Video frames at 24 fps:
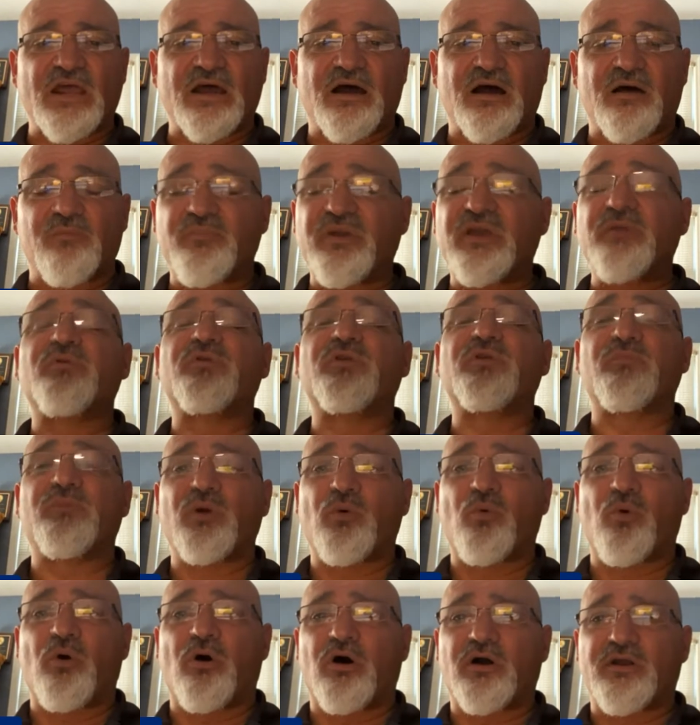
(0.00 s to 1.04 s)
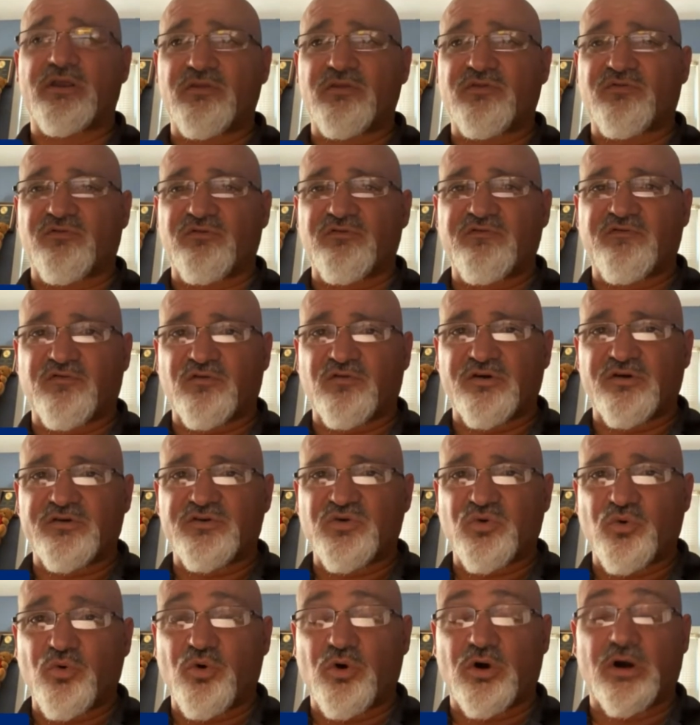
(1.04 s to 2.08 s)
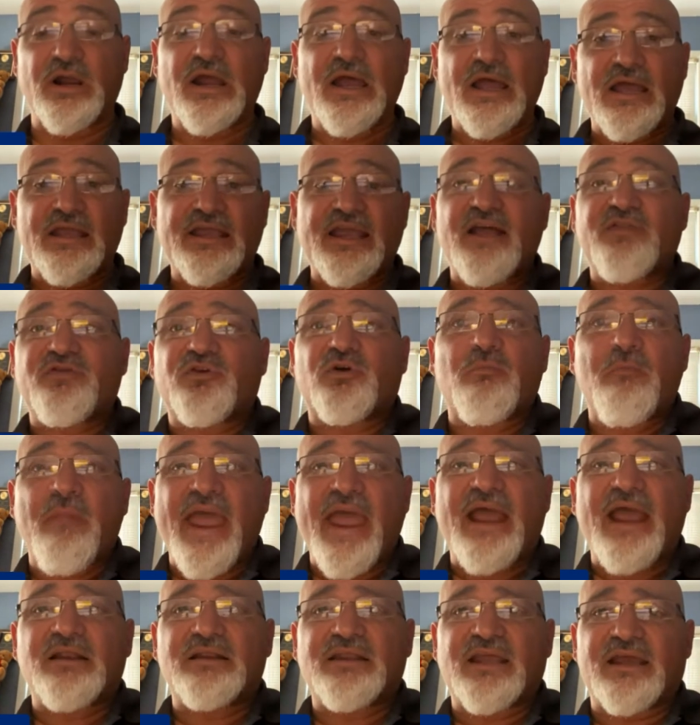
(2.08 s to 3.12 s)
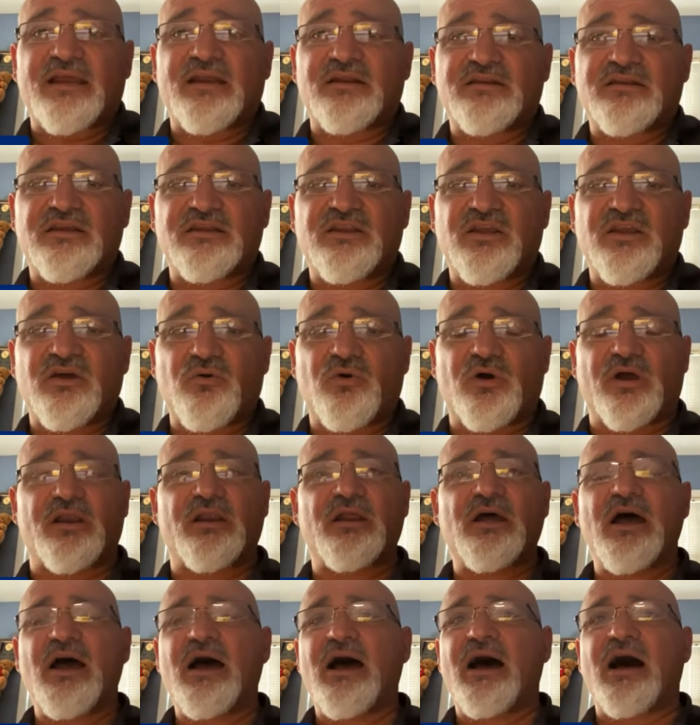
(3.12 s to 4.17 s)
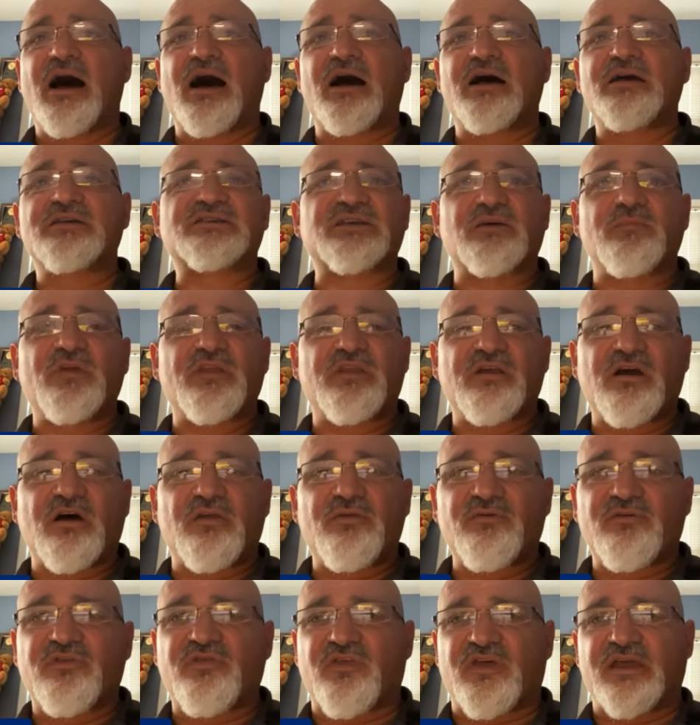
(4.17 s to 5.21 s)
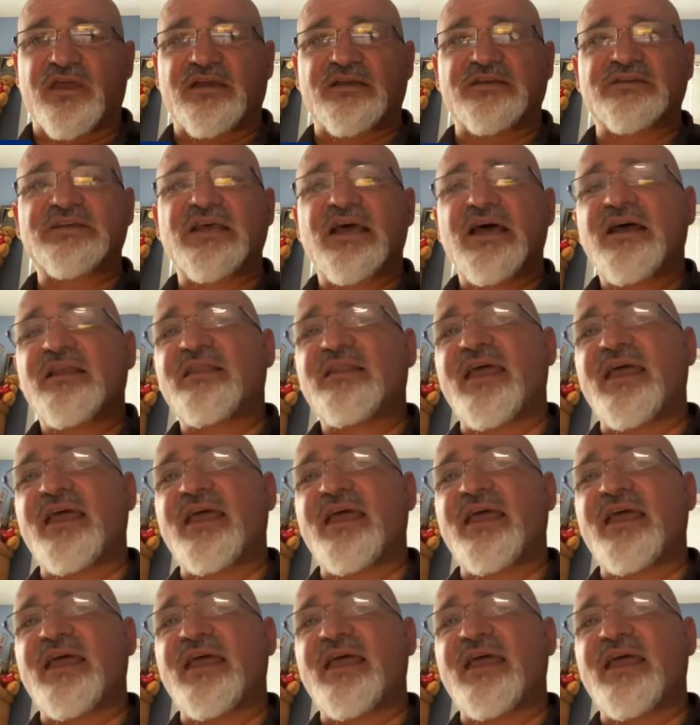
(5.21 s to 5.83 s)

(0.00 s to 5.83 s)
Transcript: people to be walking through for a tour, yet they're mandated to do it. Some of the other things, they